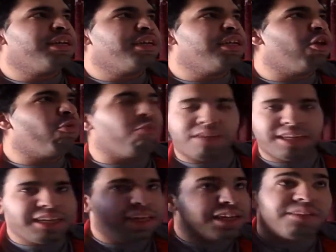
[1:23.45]
you know,
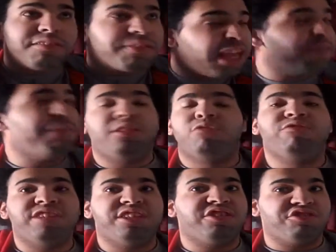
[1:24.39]
they've been
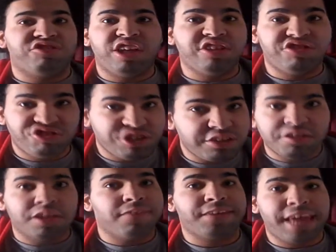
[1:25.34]
losing a shit
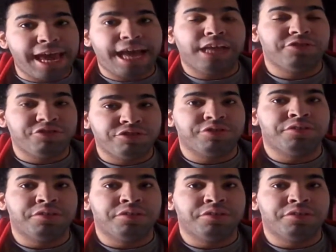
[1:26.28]
ton of cash.